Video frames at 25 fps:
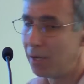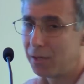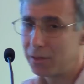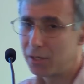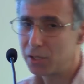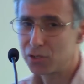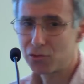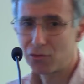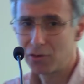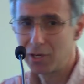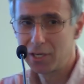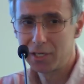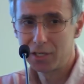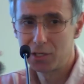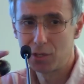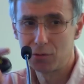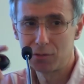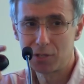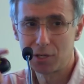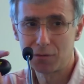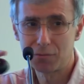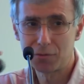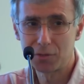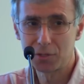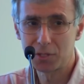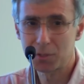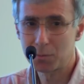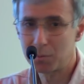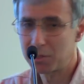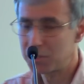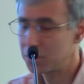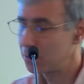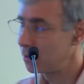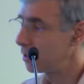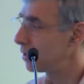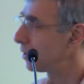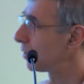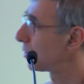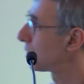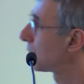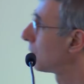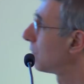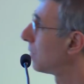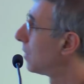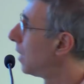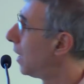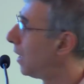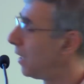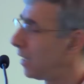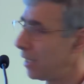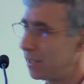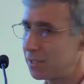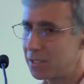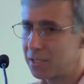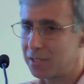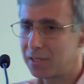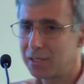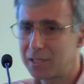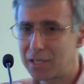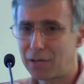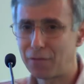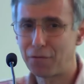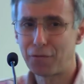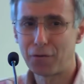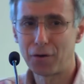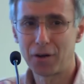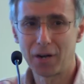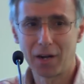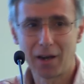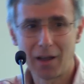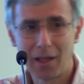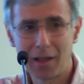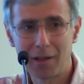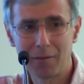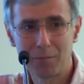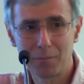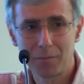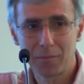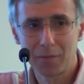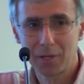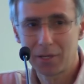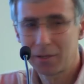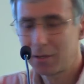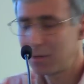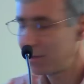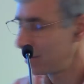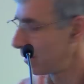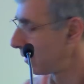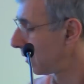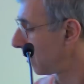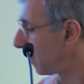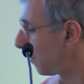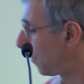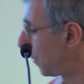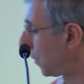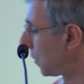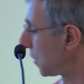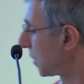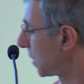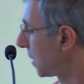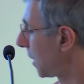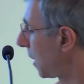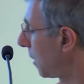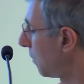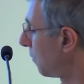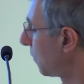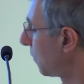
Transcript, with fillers: There's really no difference between the two. It's a different name for the same